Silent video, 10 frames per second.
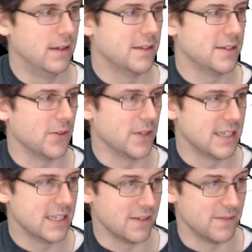So this
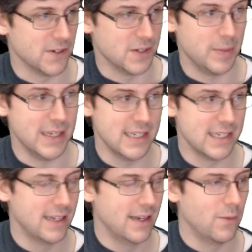is the first
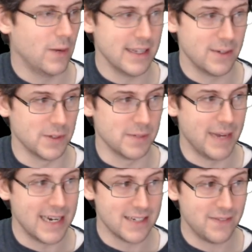piece. Y equals
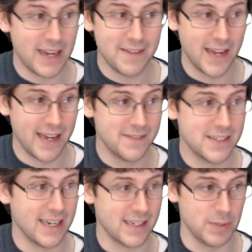
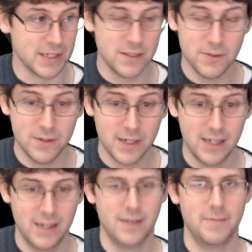-5/2 x plus 2
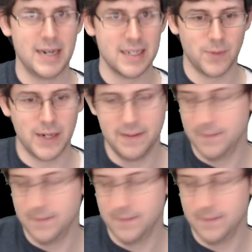-1.